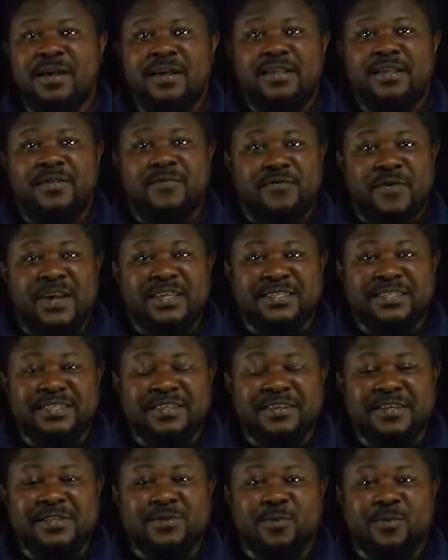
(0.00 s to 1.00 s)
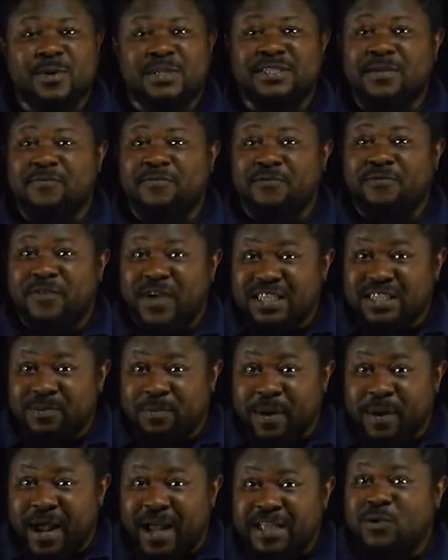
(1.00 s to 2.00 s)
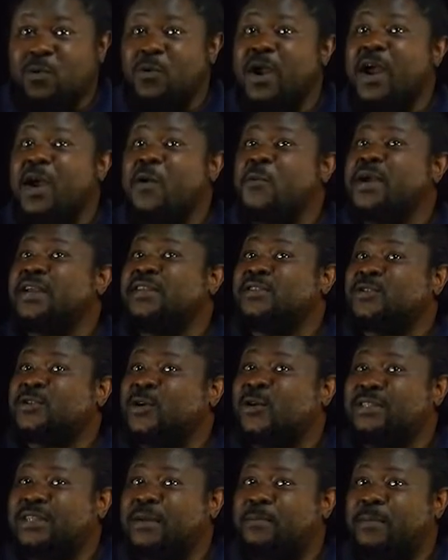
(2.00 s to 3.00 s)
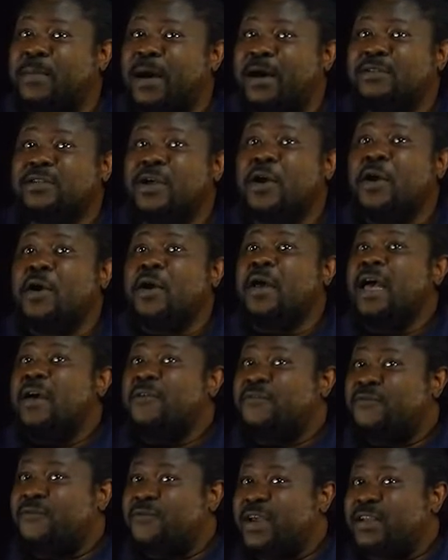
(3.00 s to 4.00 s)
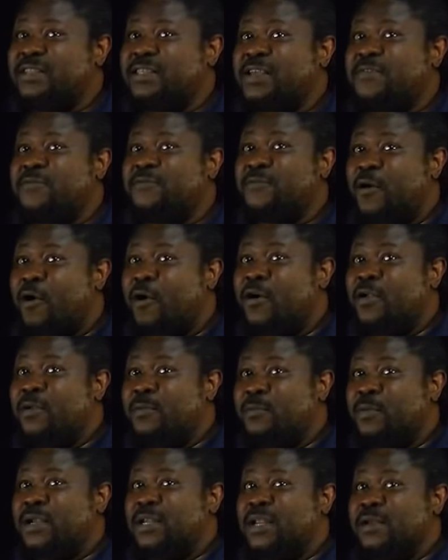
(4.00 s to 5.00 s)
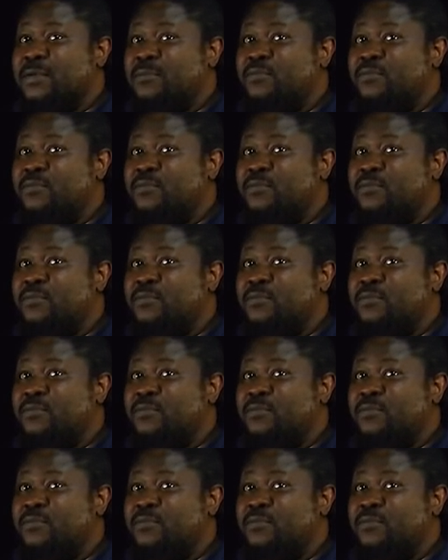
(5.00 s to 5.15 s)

The first series was the first part where we talked about effective onboarding